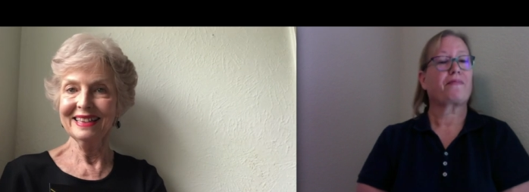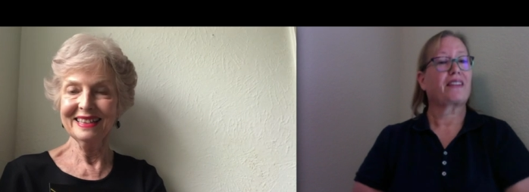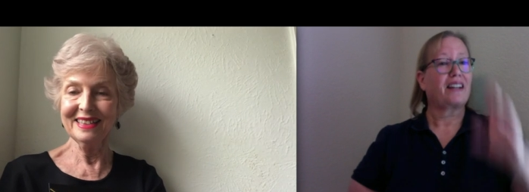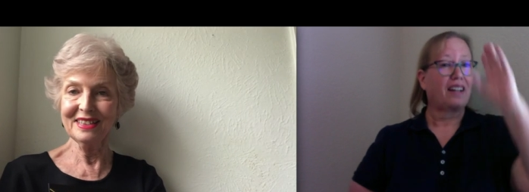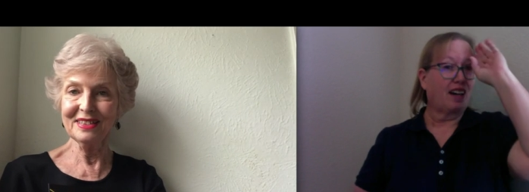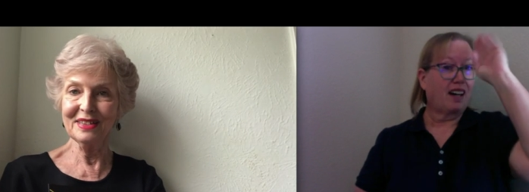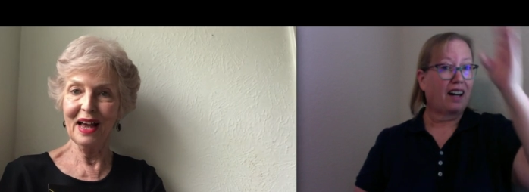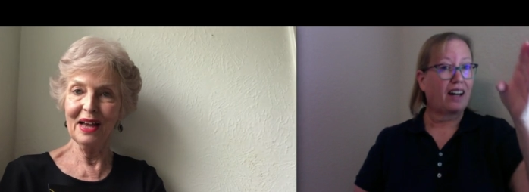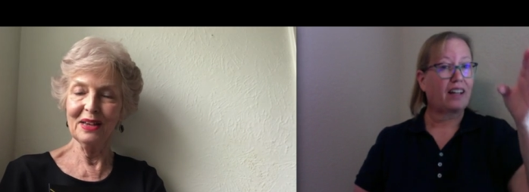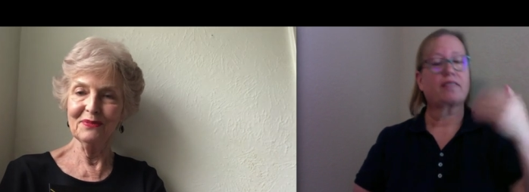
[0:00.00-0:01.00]
Speaker 1: this is
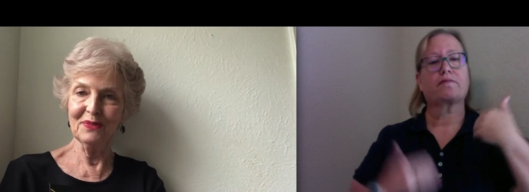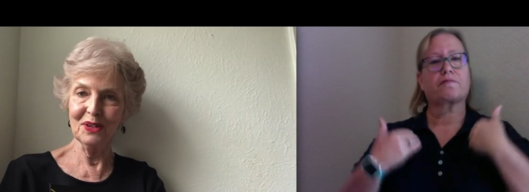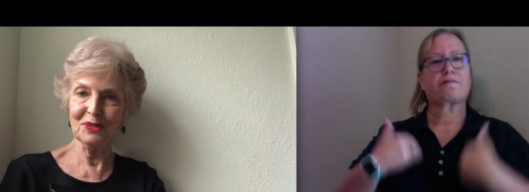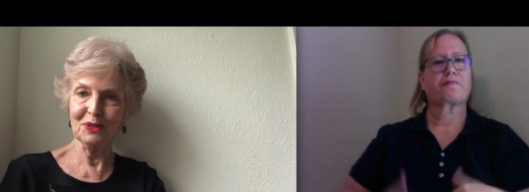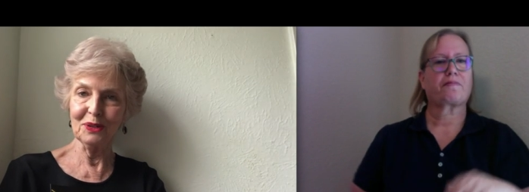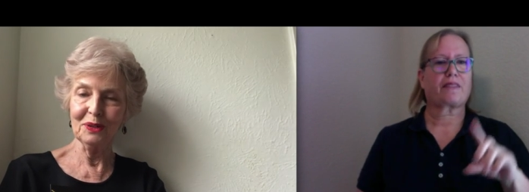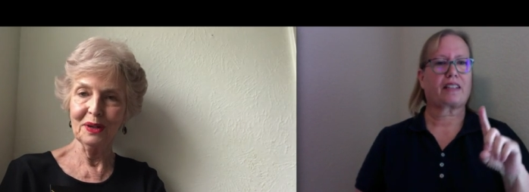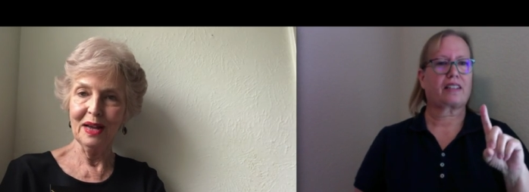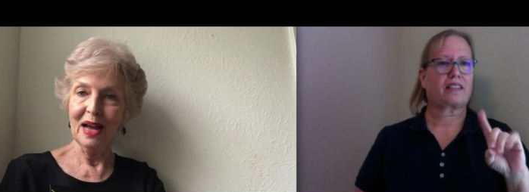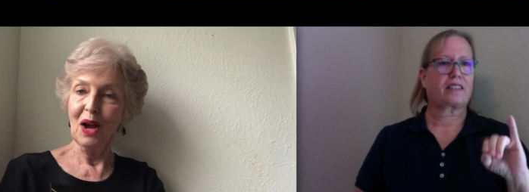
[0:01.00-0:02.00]
Diane Fisher.
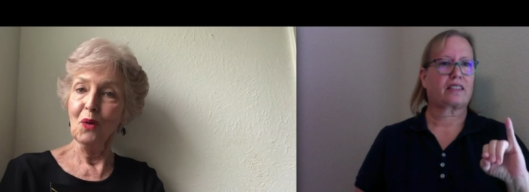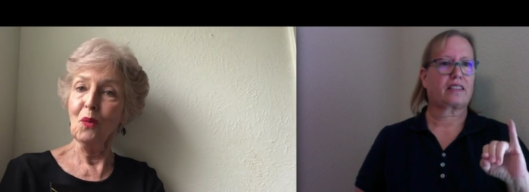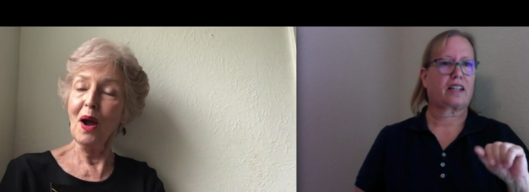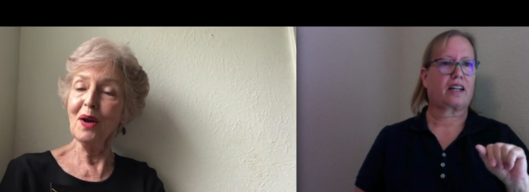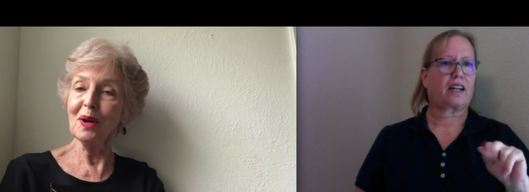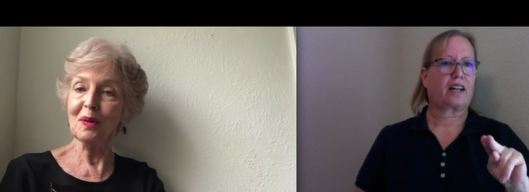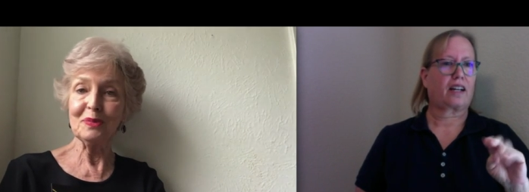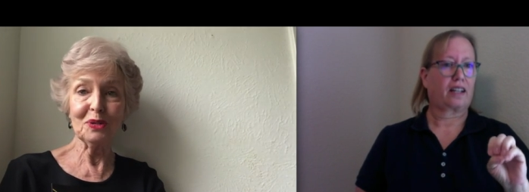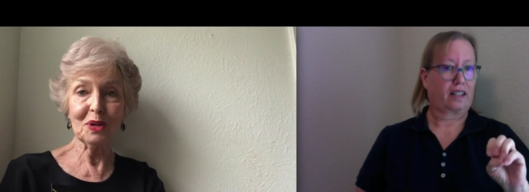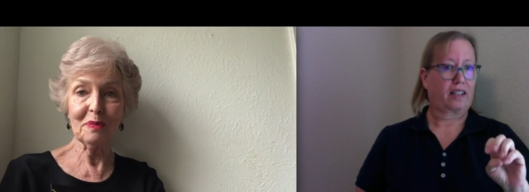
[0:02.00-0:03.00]
Welcome
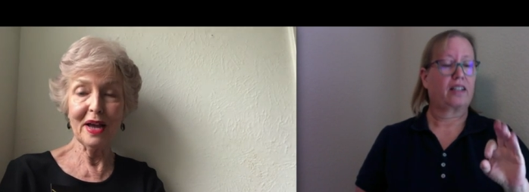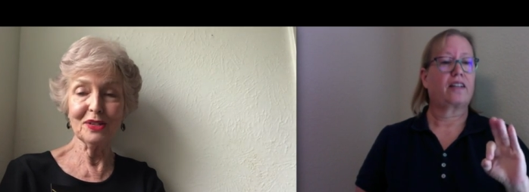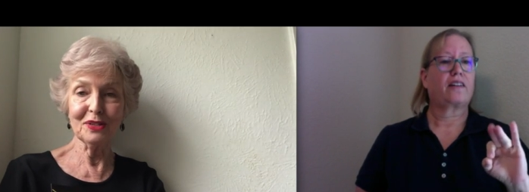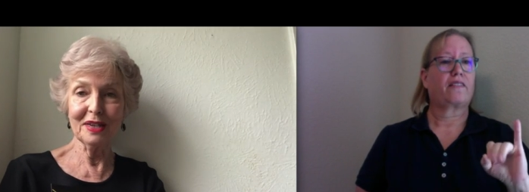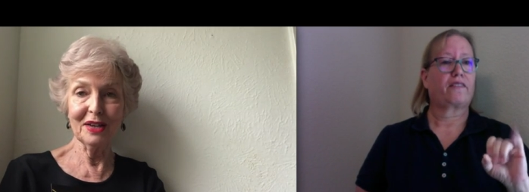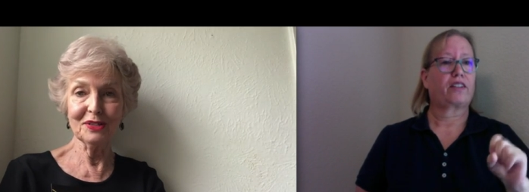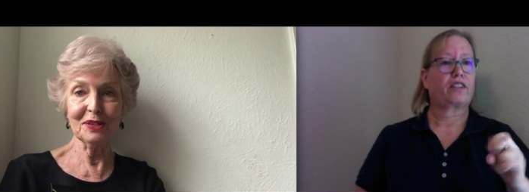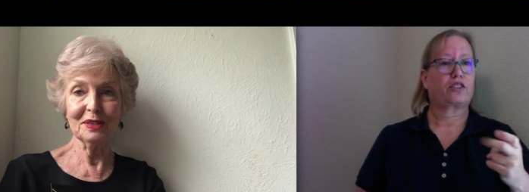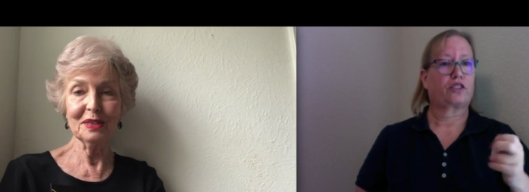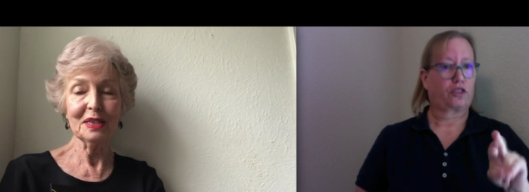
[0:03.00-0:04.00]
to
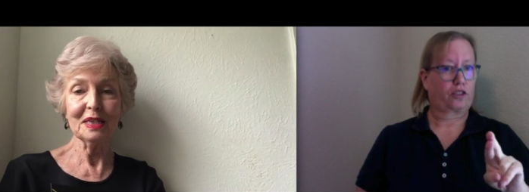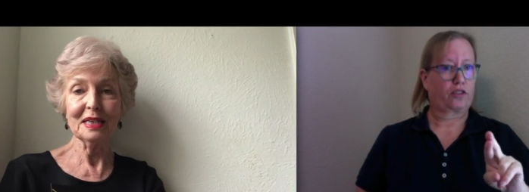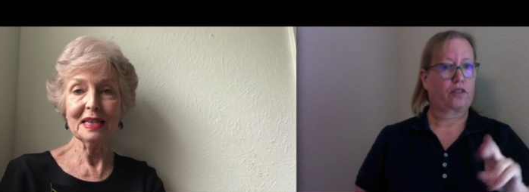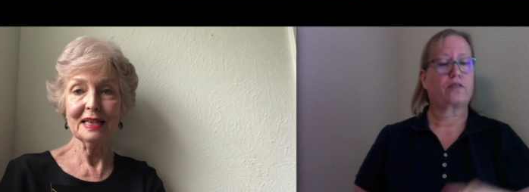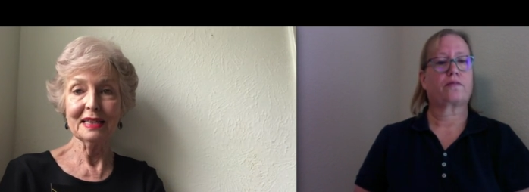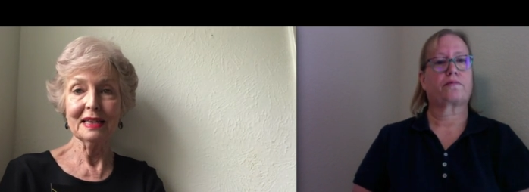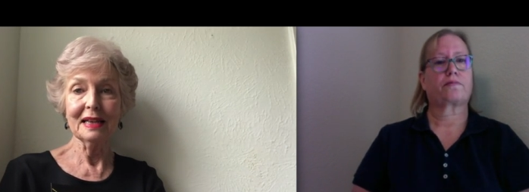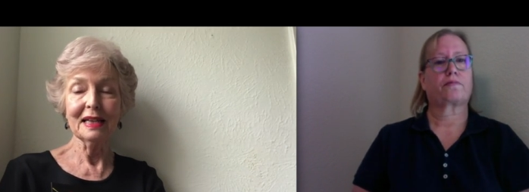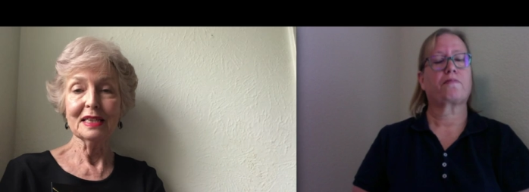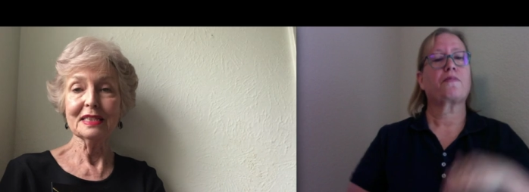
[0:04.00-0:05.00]
Imagination
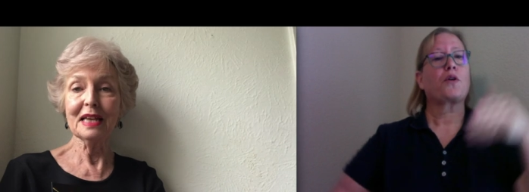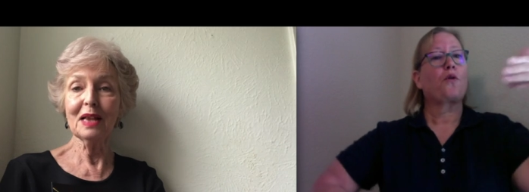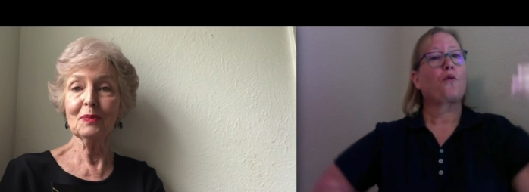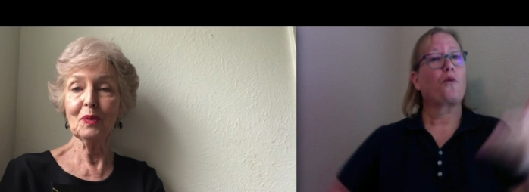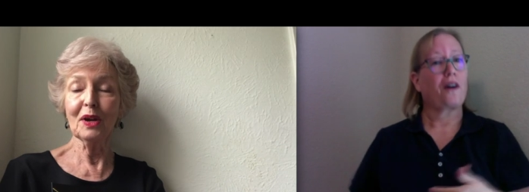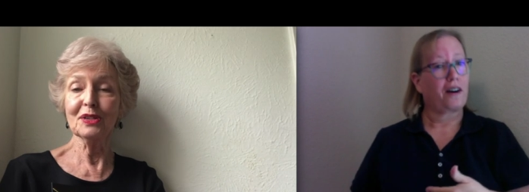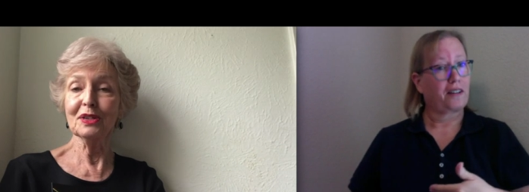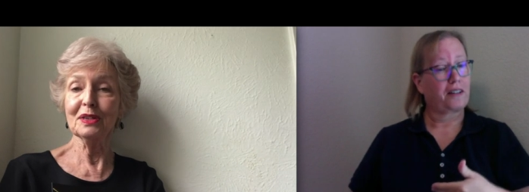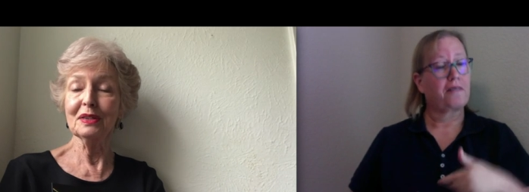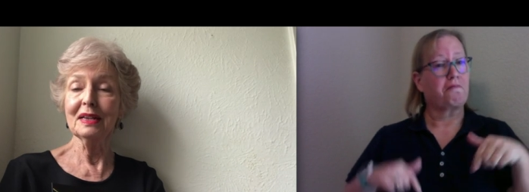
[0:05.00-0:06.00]

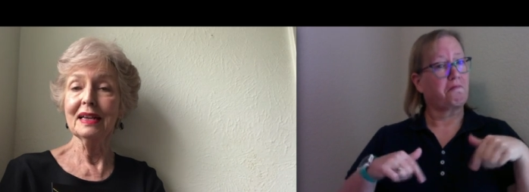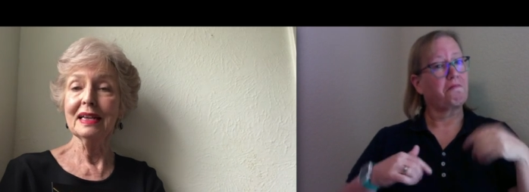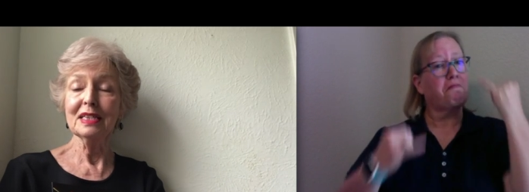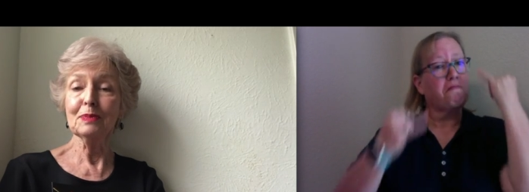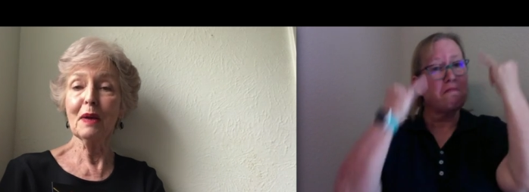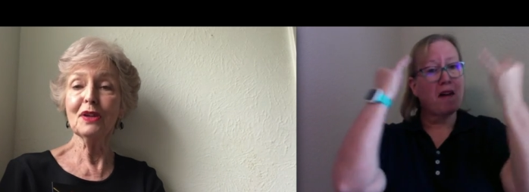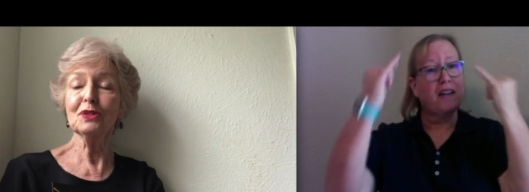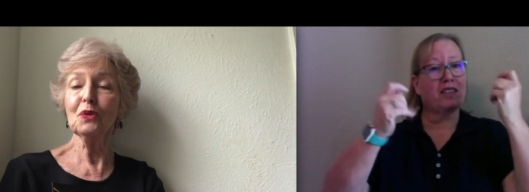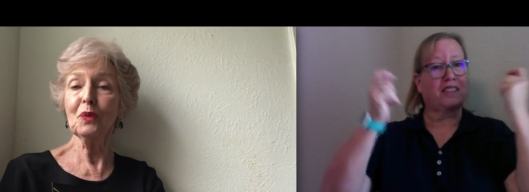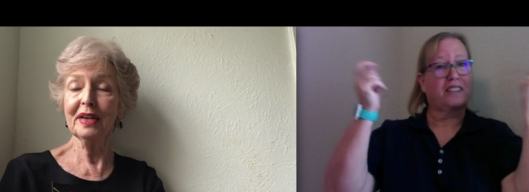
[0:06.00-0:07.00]
Celebration
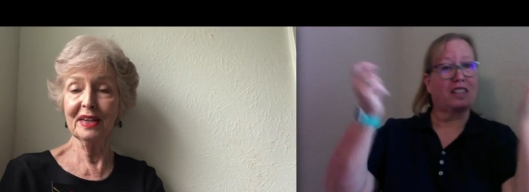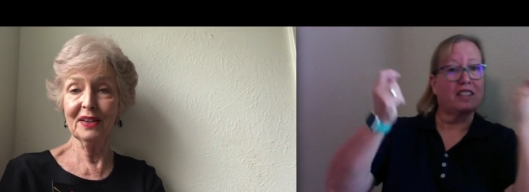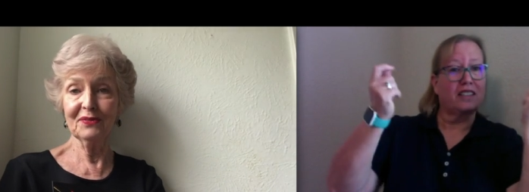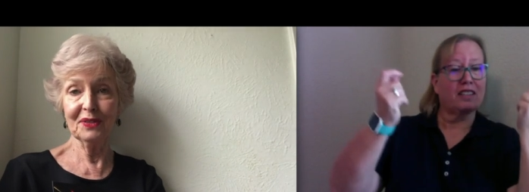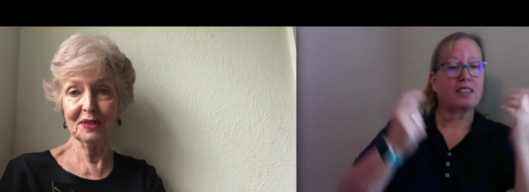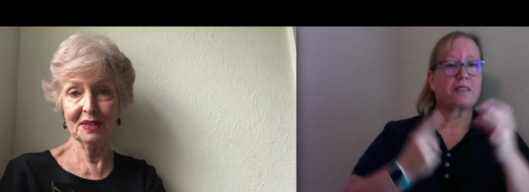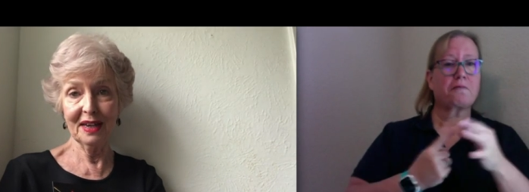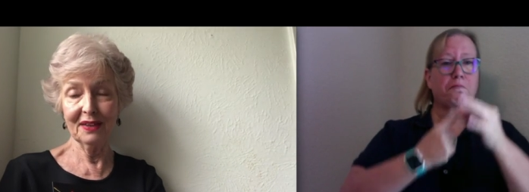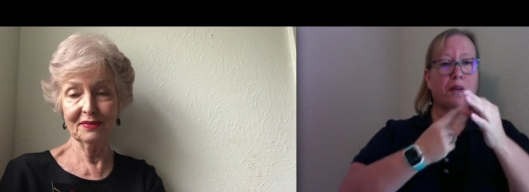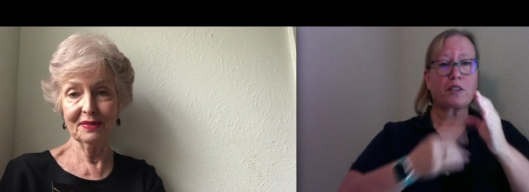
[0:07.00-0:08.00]
Special Weekend for the Deaf.